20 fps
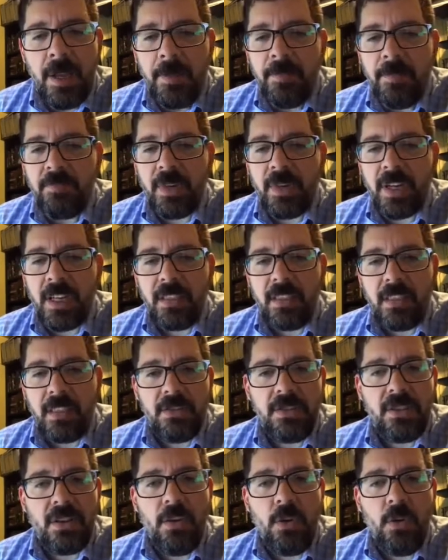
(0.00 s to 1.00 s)
but
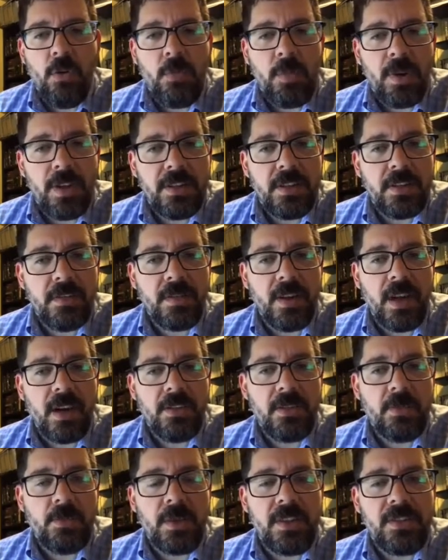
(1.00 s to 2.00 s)
there's a whole bunch of
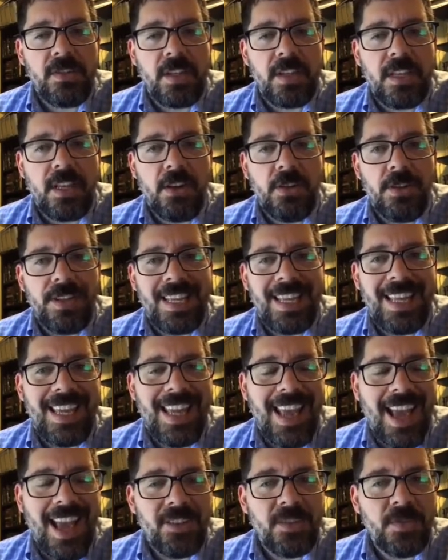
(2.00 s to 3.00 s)
other ones in here.
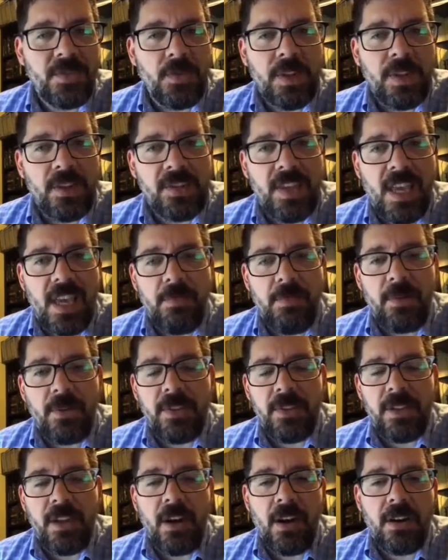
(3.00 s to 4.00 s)
DES, for example,
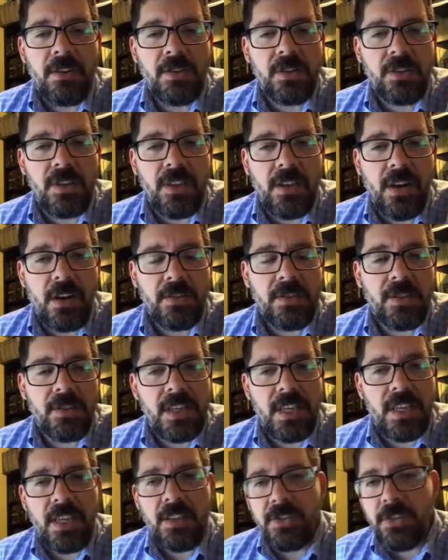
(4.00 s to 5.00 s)
the
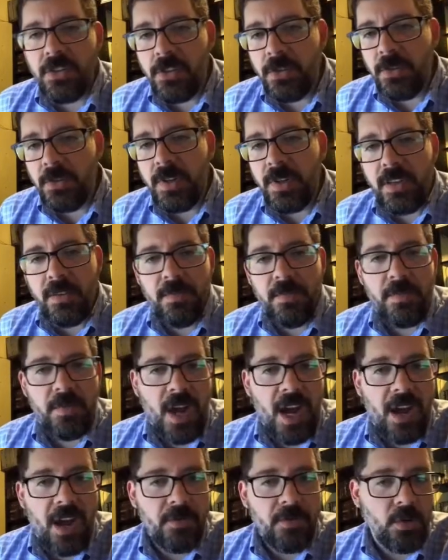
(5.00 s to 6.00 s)
RC2 and
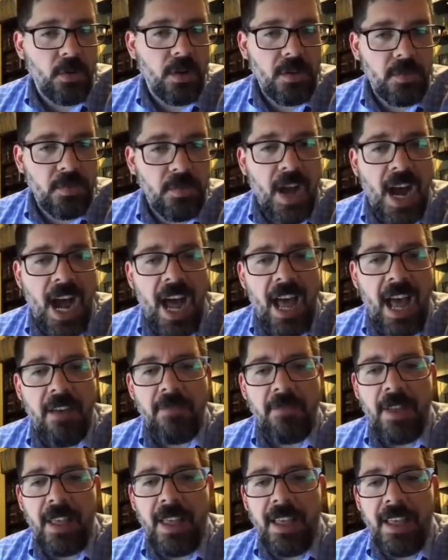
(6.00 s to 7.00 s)
4 and
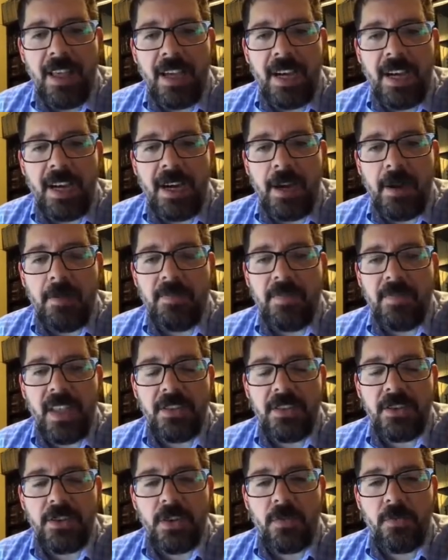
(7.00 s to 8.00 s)
5,
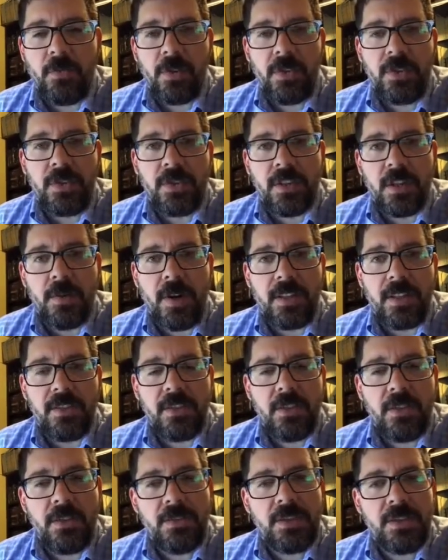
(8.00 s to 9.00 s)
and so forth and so on.
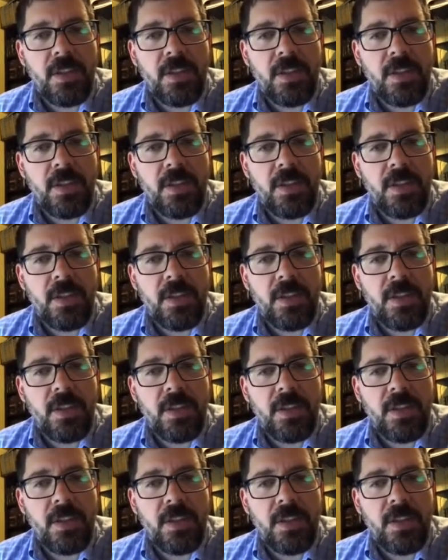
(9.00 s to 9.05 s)
So there's